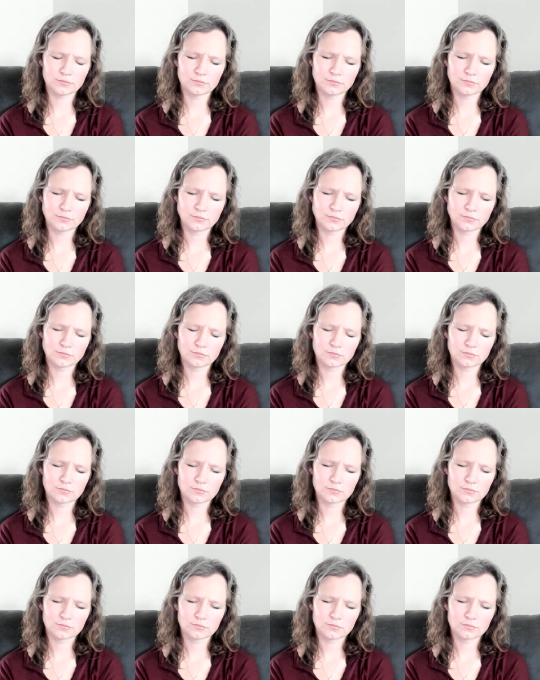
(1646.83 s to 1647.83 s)

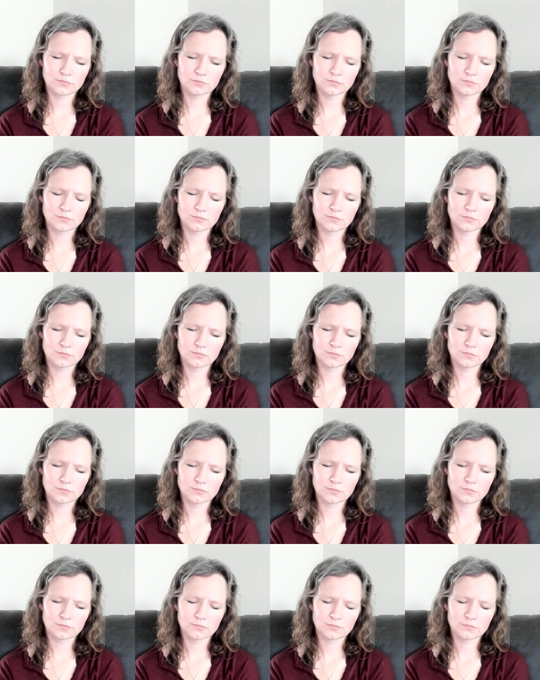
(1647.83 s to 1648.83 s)

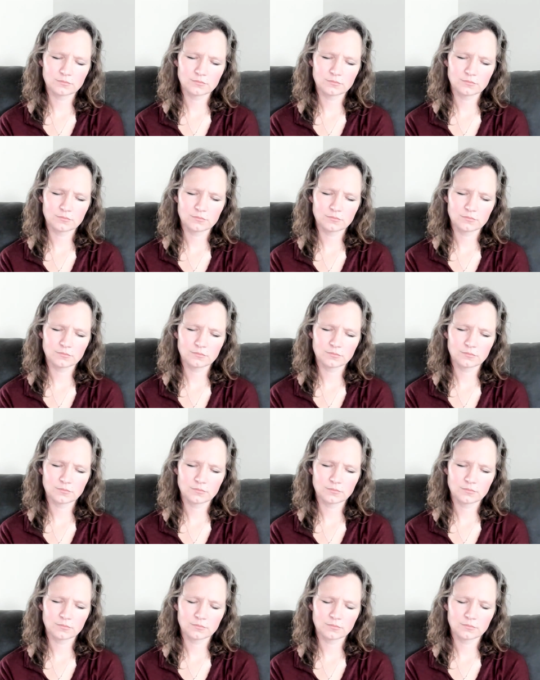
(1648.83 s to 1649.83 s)

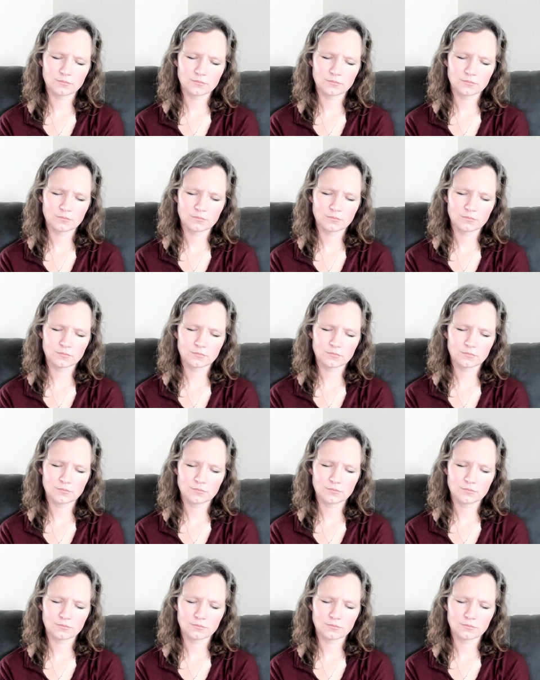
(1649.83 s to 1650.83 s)

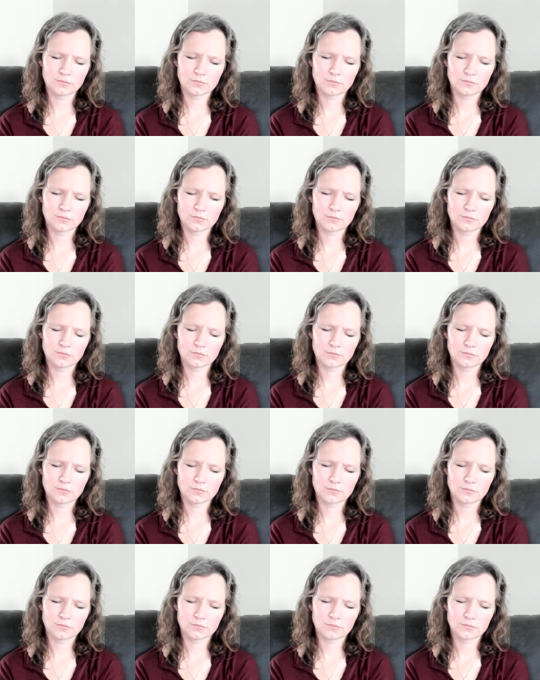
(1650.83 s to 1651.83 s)

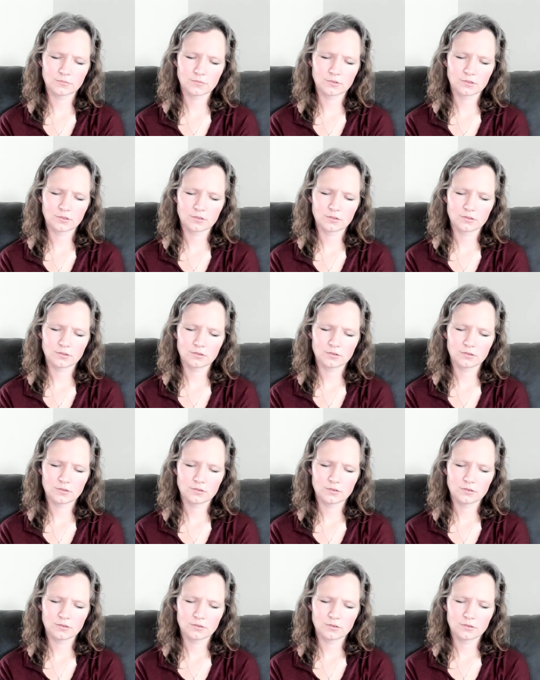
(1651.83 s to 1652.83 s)

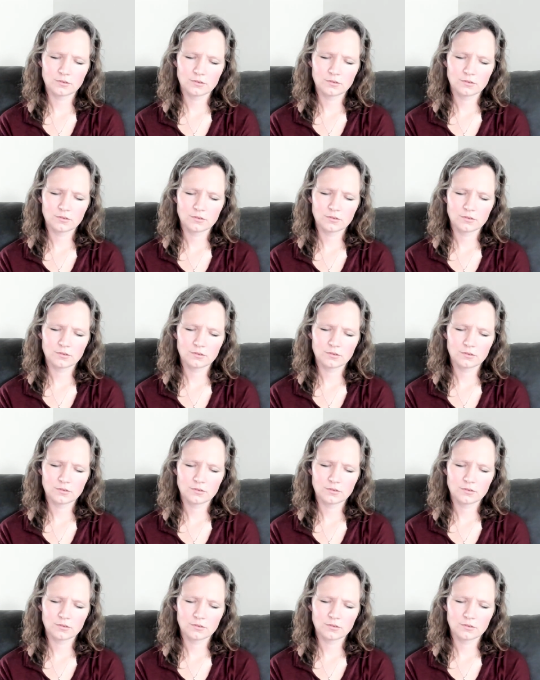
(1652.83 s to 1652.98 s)
Nobody speaks.